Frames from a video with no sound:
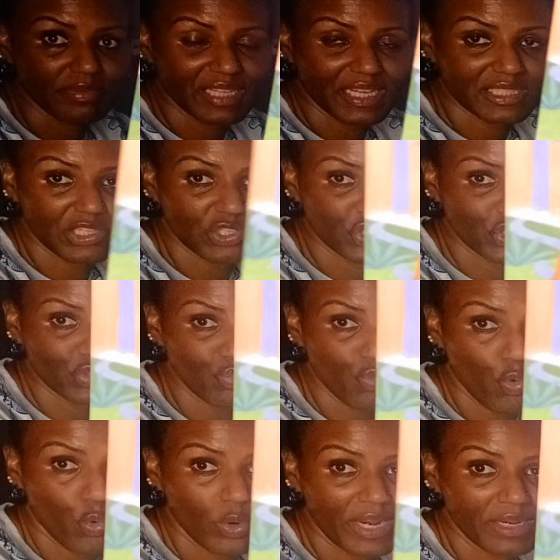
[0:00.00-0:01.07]
that's a
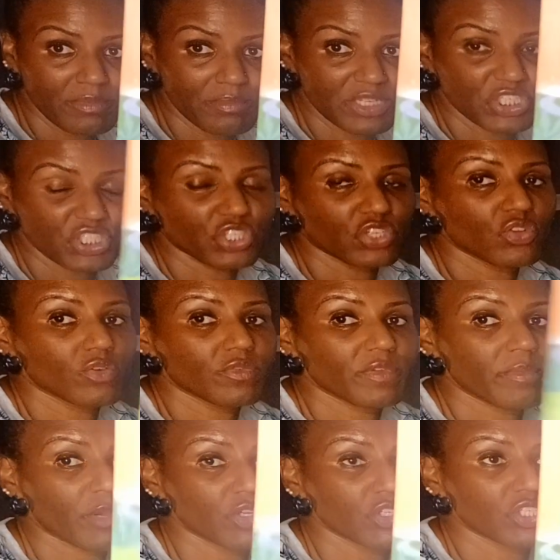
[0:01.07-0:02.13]
small admission of
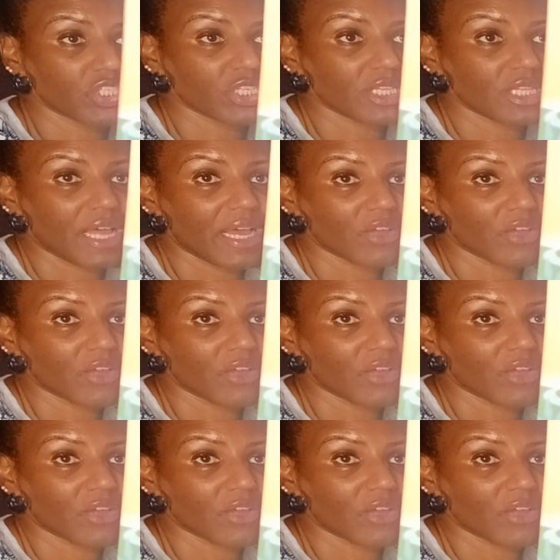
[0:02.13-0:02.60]
emotion. That